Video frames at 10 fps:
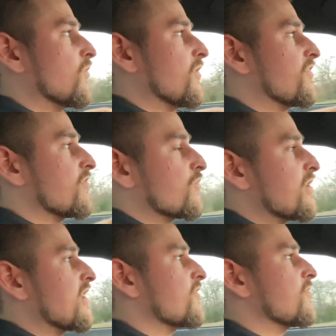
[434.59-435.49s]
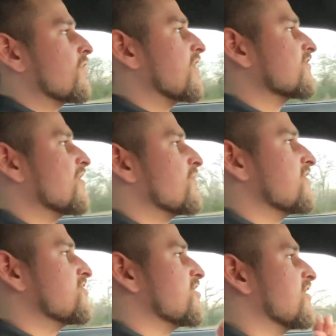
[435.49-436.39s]
with the three other things I
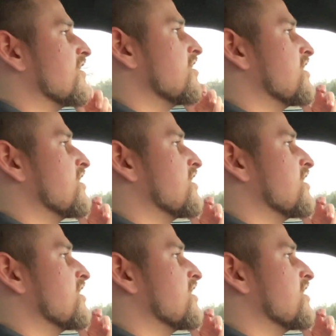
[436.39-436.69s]
mentioned,